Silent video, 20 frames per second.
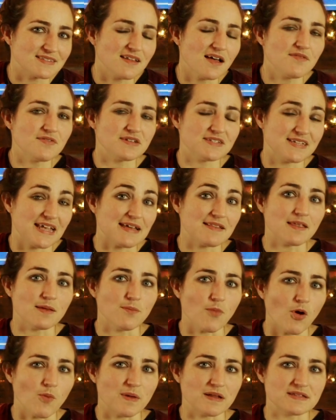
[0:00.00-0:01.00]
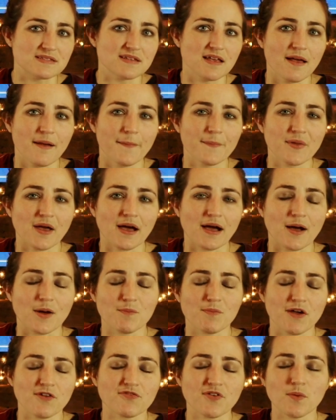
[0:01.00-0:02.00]
love in daily moments.
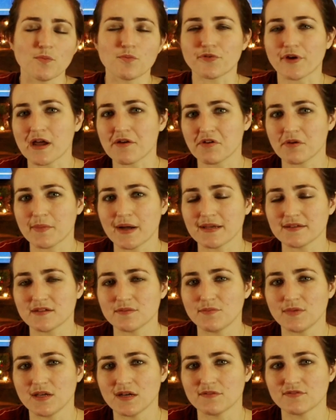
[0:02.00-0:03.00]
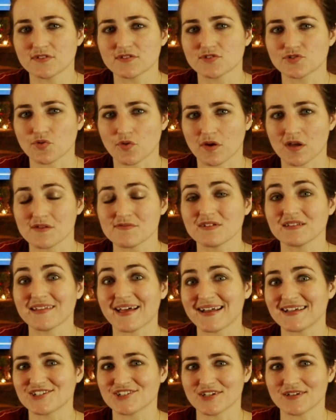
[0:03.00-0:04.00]
My friend Brant reminded me of the story of
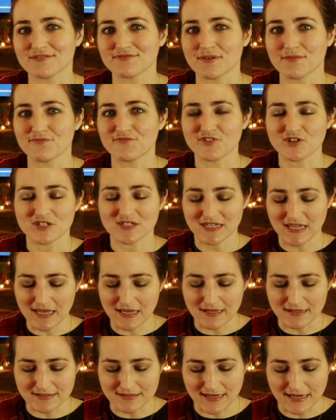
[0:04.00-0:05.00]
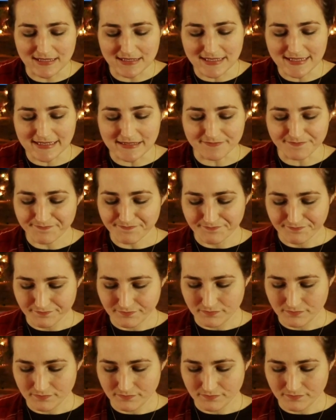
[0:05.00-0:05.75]
Elijah from 1 Kings 19.